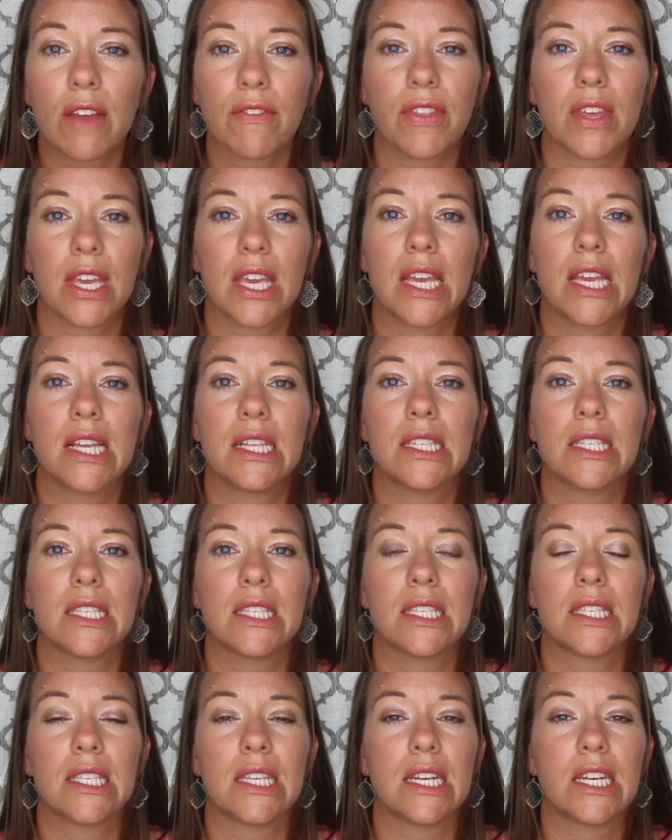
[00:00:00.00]
If the
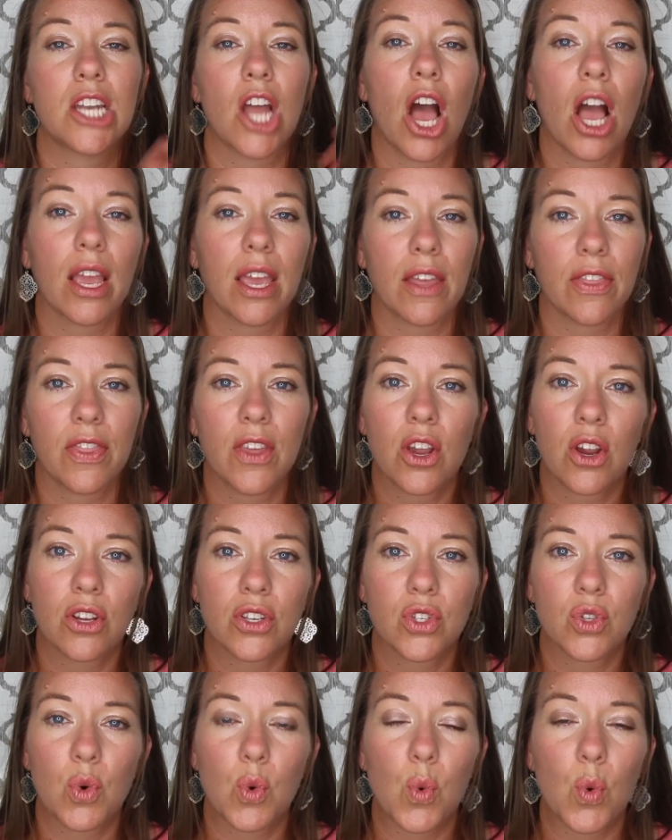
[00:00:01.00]
kids did not get their
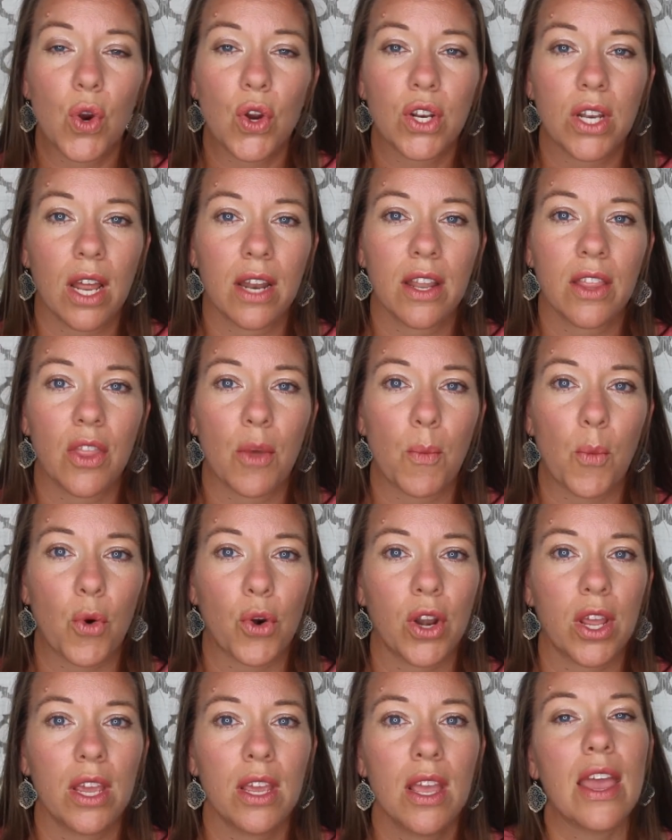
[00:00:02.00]
schoolwork done in the
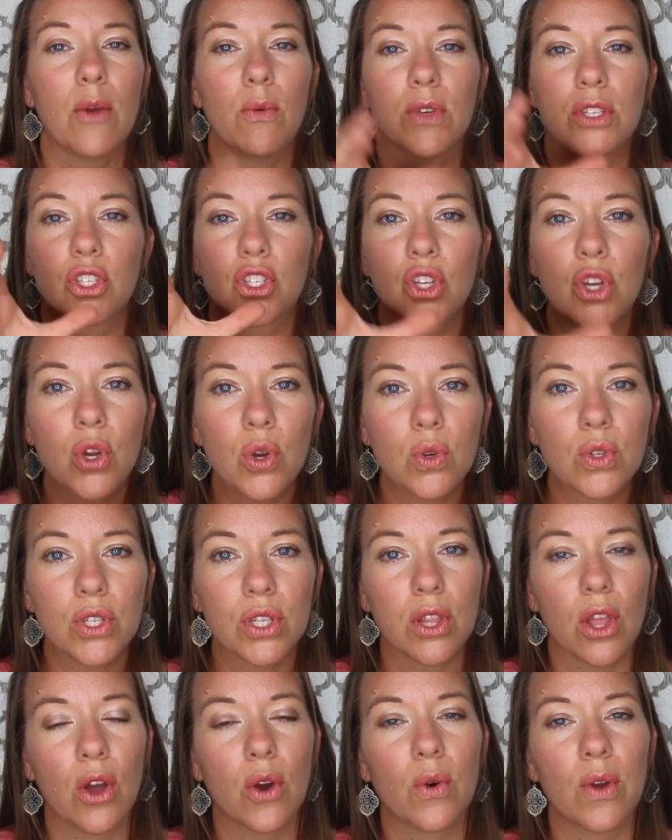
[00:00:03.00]
morning, it was too
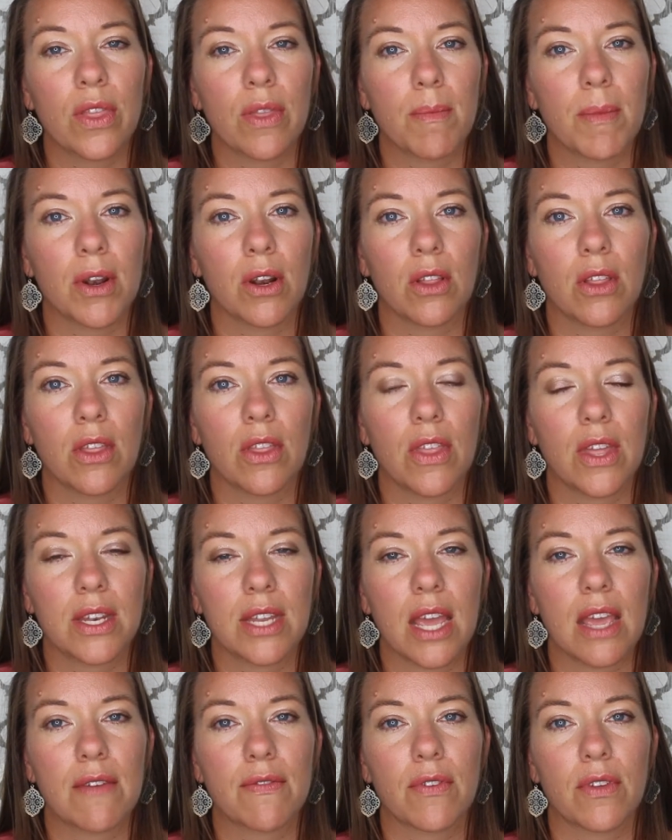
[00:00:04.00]
slow in the middle of the
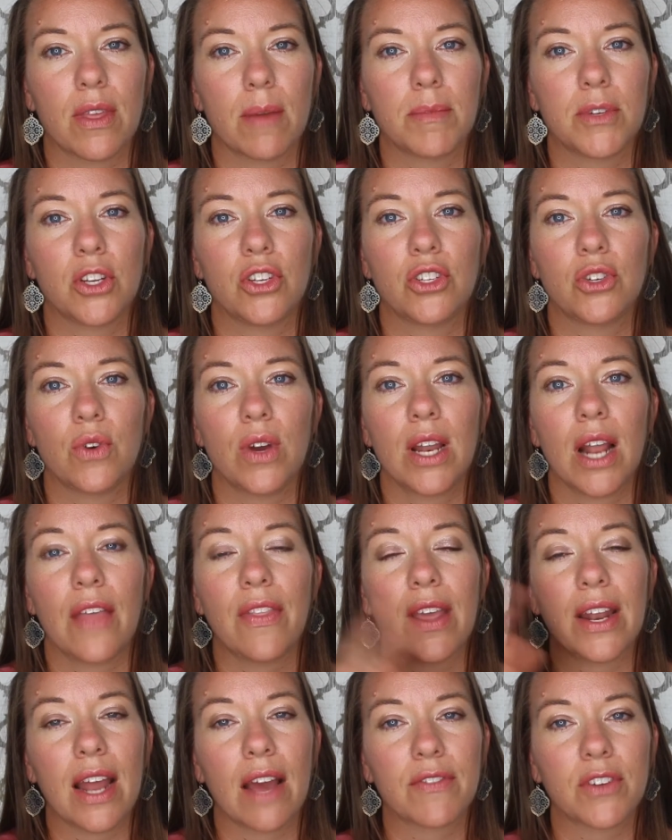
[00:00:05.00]
day for them to do it, and
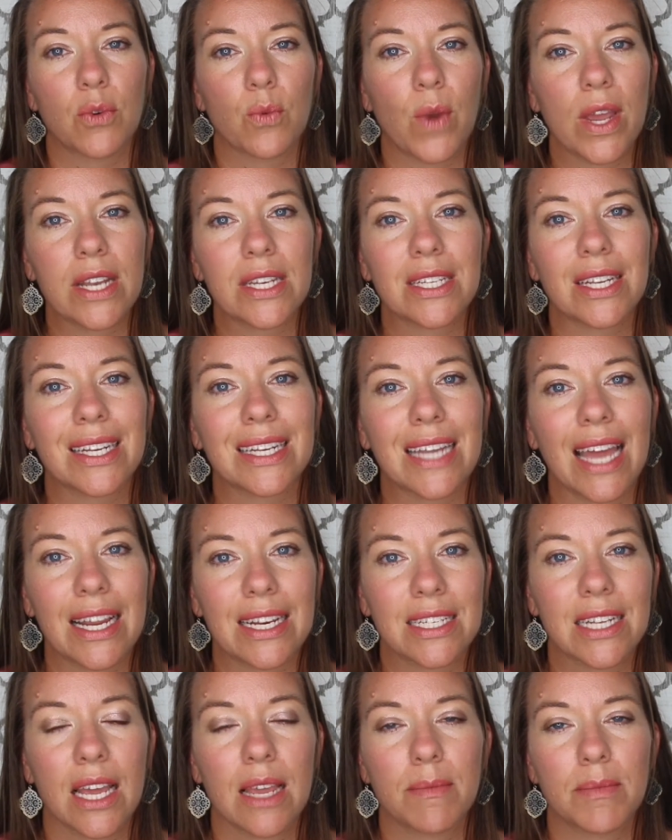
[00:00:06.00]
they'd have to wait till
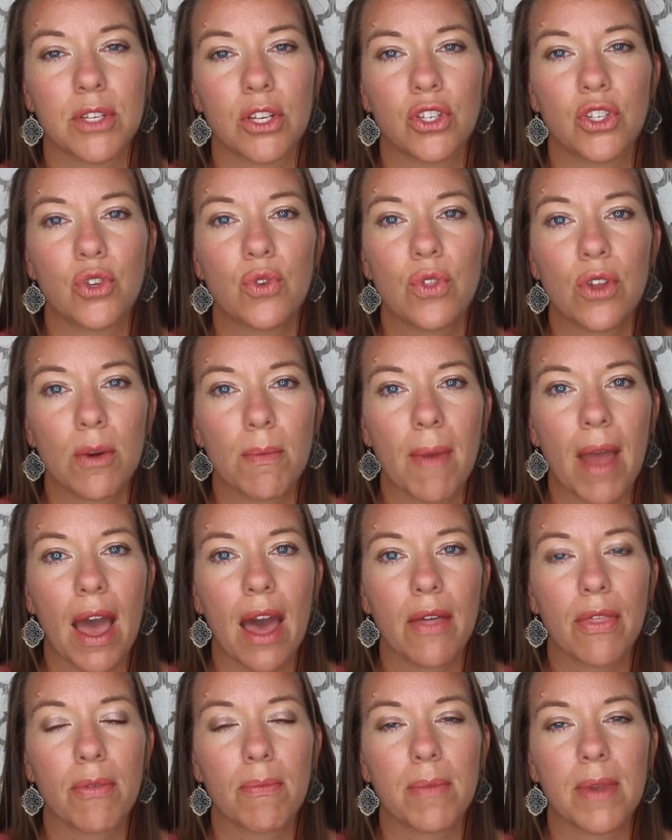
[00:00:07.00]
nighttime to do their
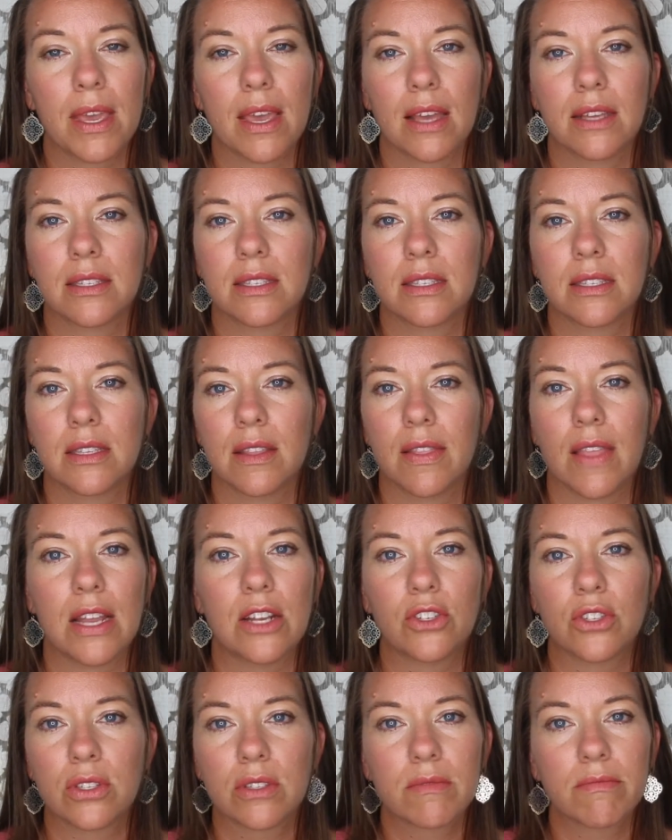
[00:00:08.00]
math because they
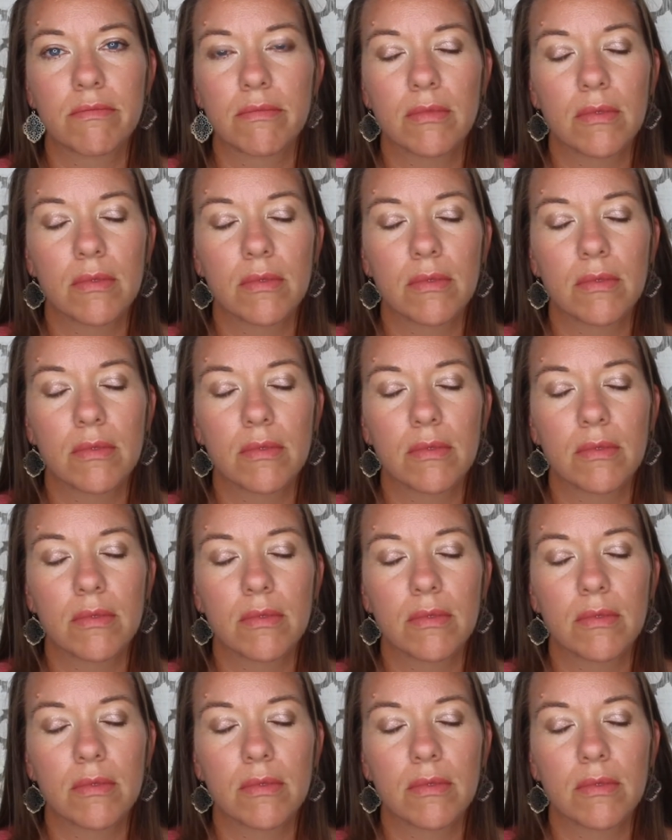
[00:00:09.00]
just